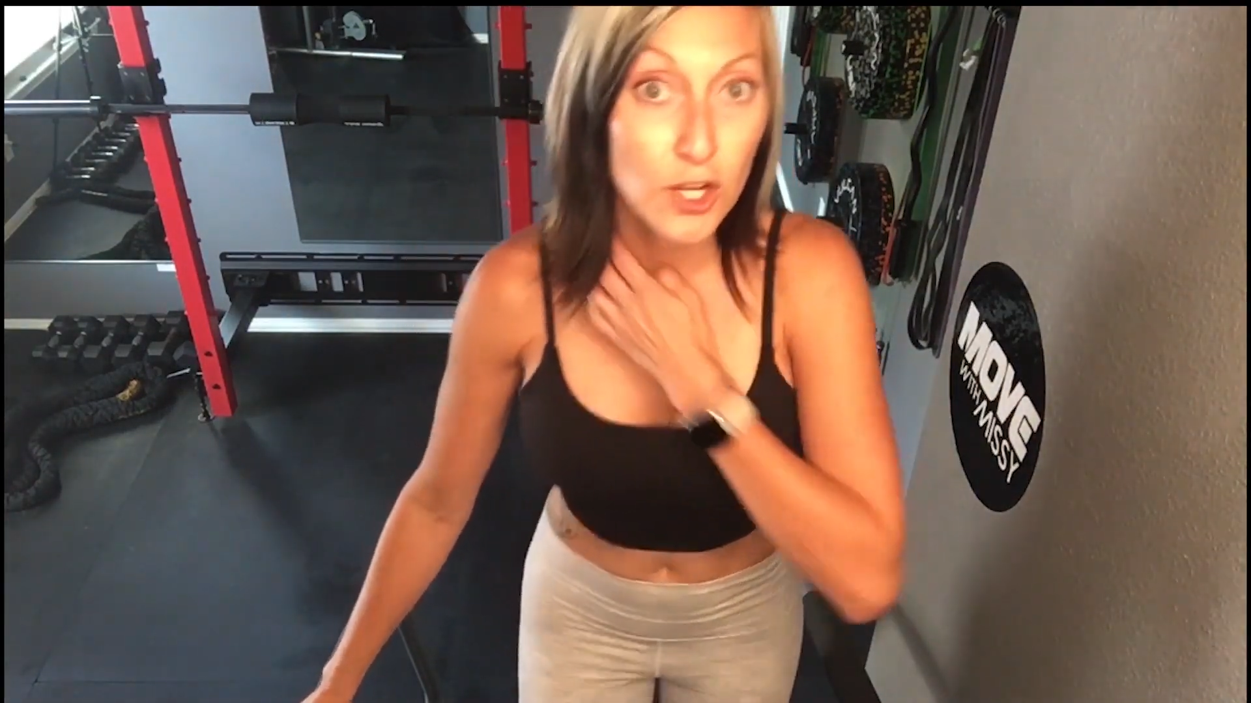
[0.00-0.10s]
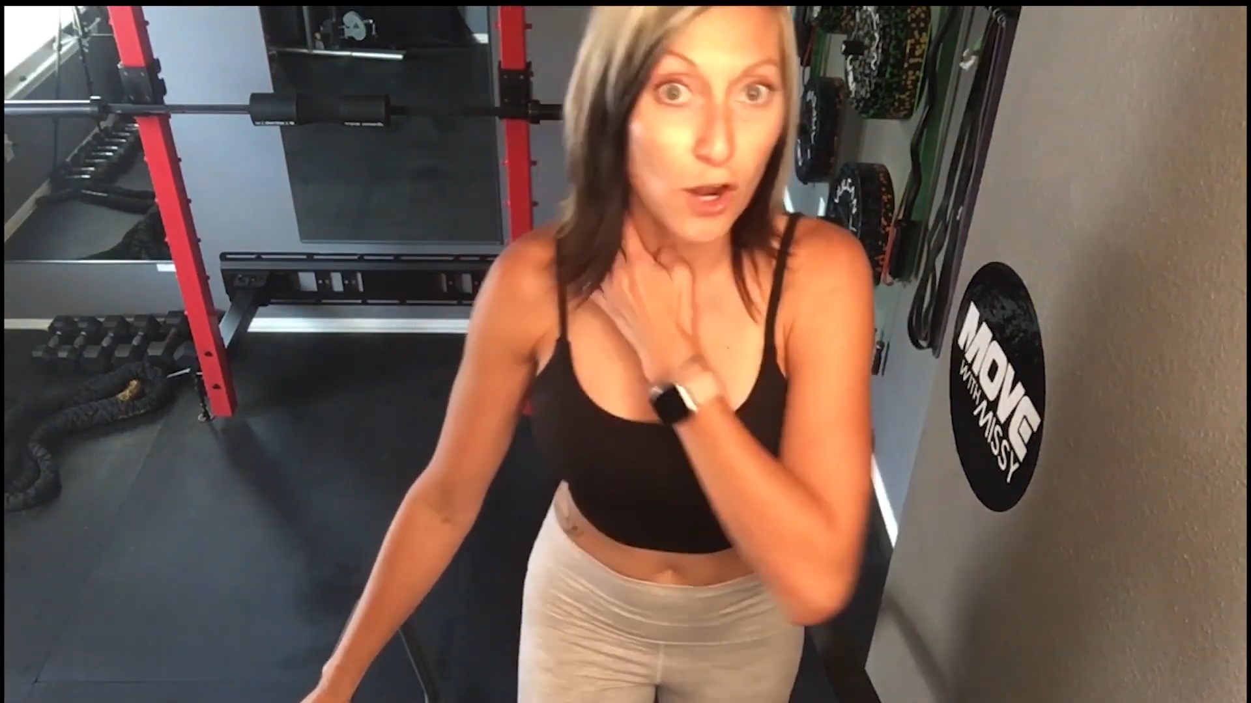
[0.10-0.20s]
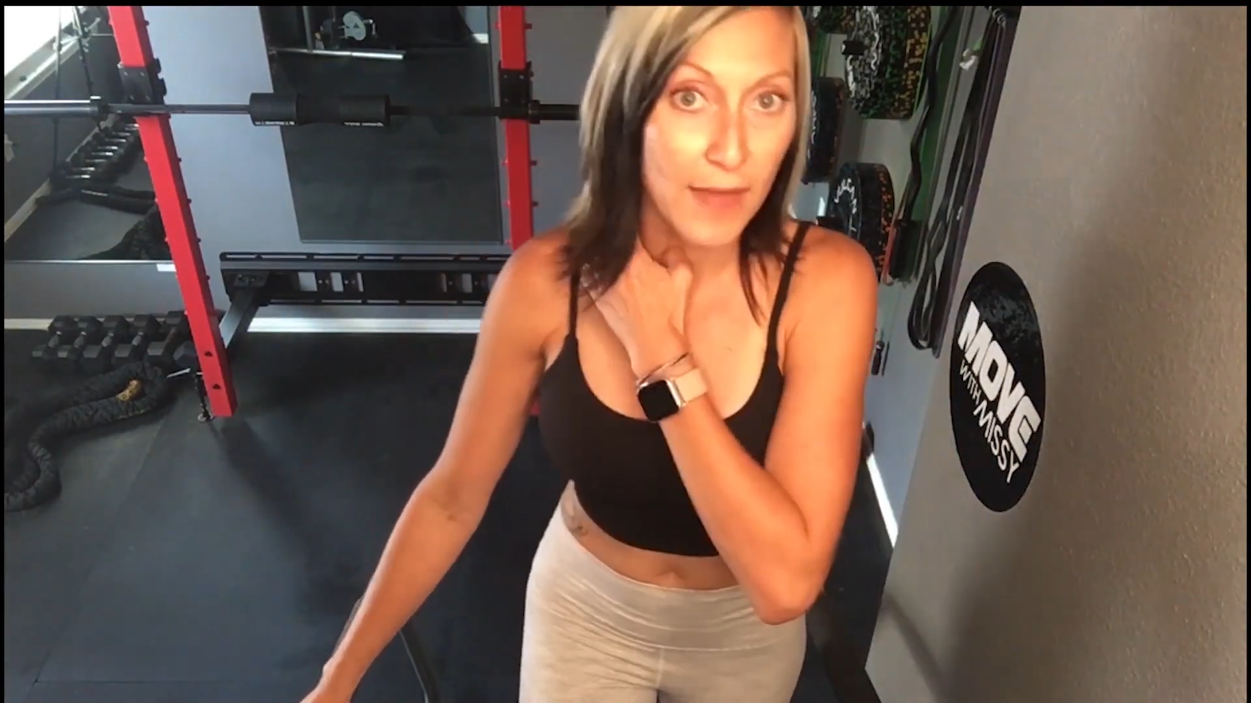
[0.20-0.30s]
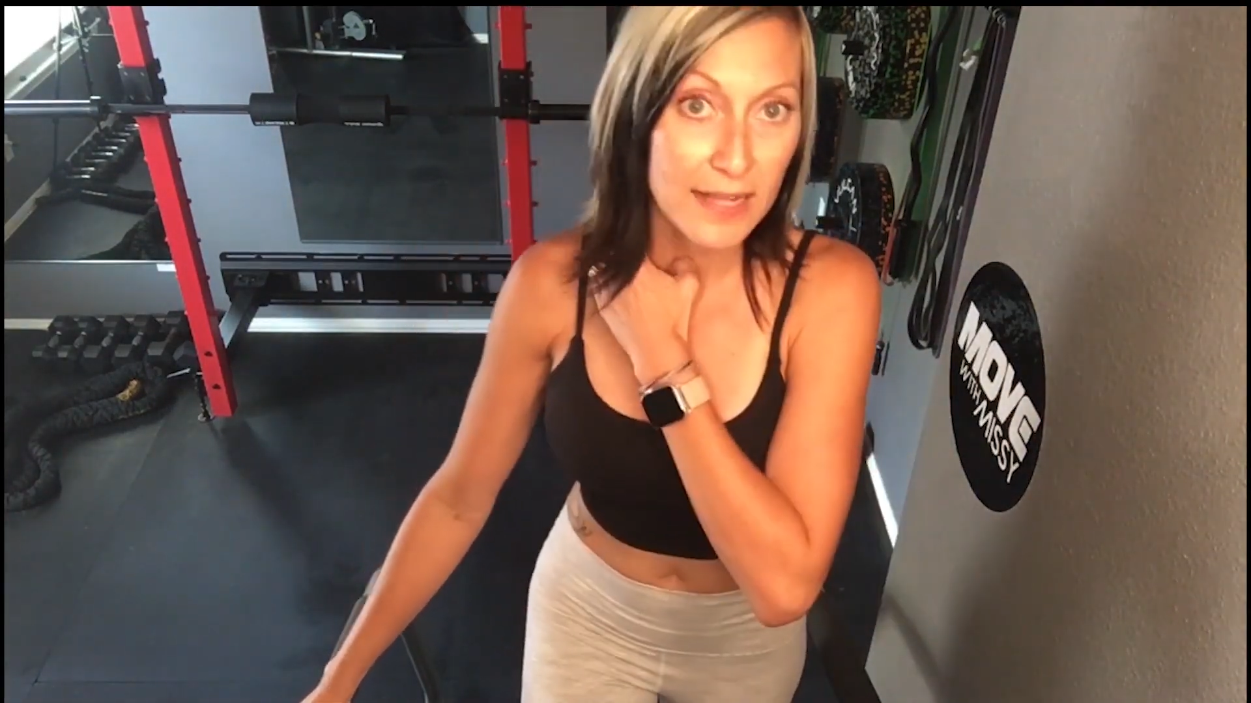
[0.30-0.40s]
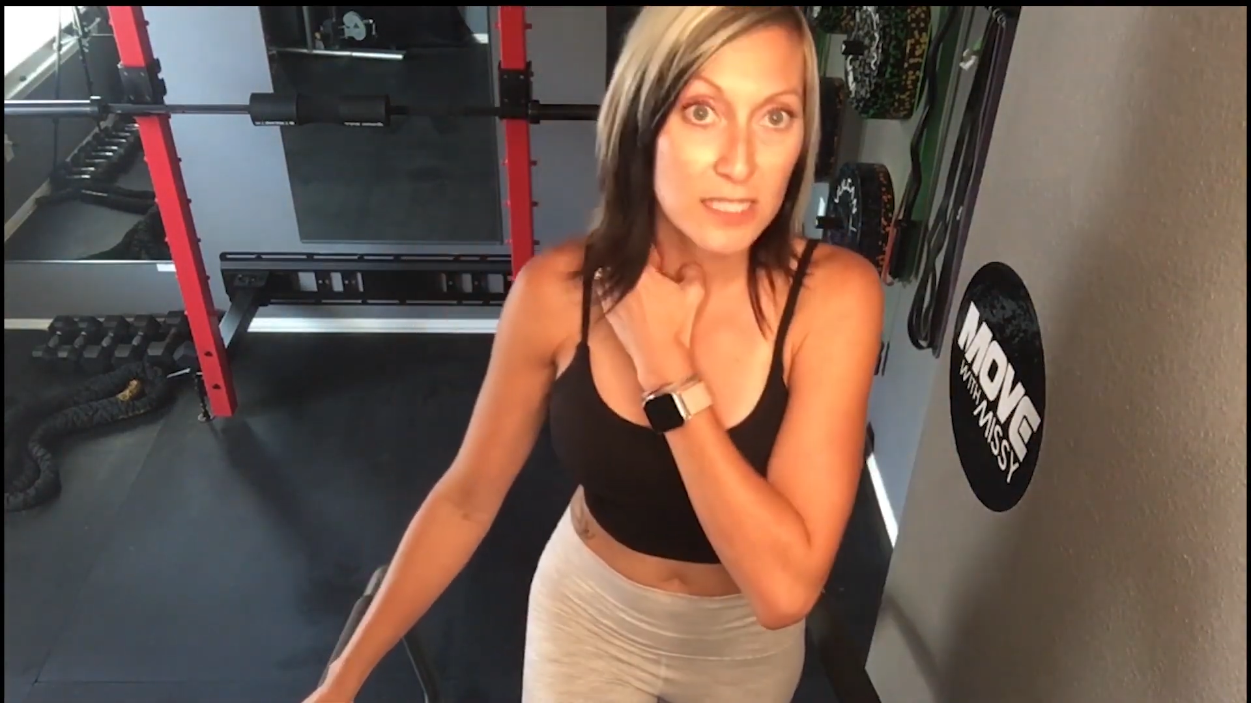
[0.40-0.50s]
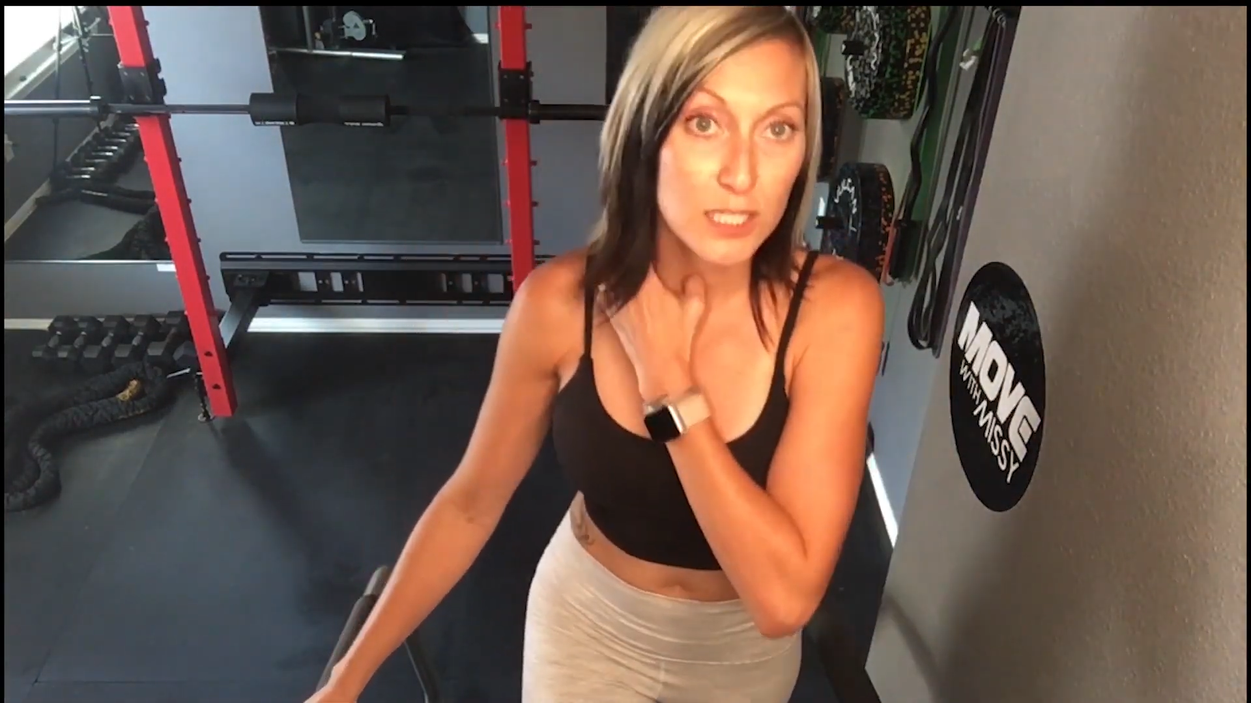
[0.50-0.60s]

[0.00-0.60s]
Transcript: know that